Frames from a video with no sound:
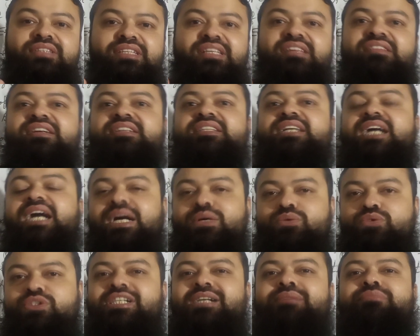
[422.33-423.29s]
these are the
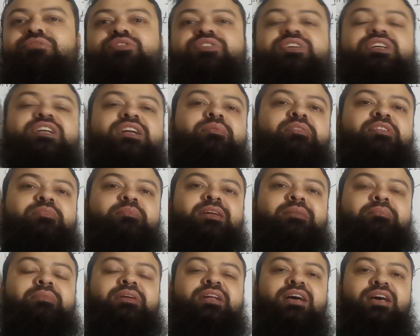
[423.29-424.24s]
outcomes of the random
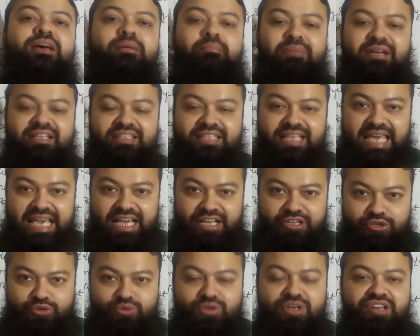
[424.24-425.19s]
experiment, but the
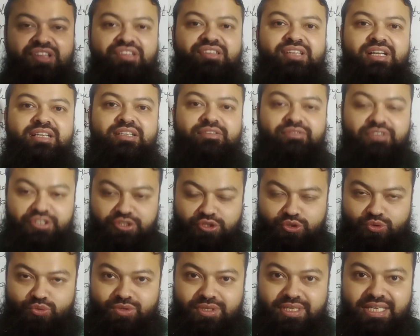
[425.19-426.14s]
actual result which
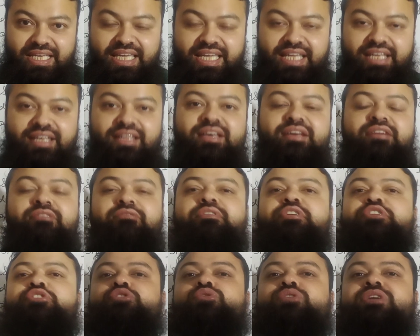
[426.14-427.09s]
you gain,
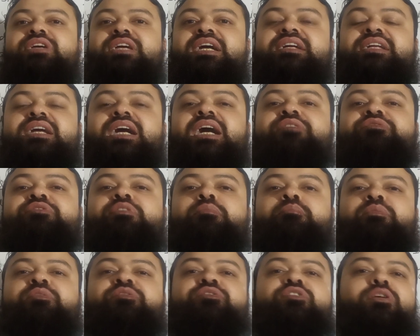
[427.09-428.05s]
which you get after
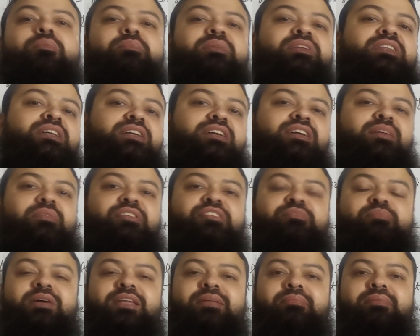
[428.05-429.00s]
performing the random
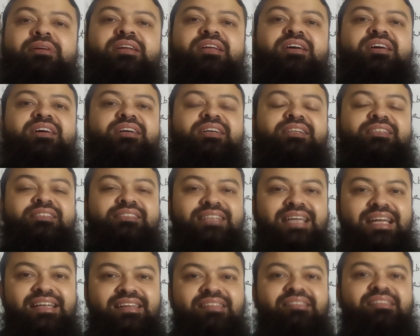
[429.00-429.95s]
experiment,
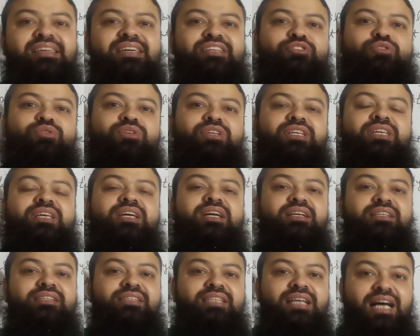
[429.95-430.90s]
that is actually
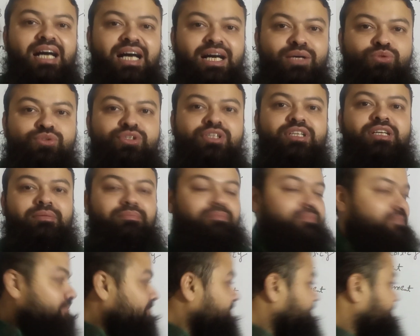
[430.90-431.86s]
the
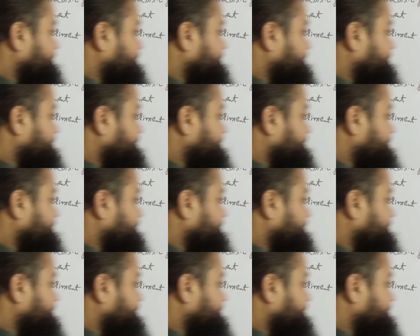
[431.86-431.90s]
outcome.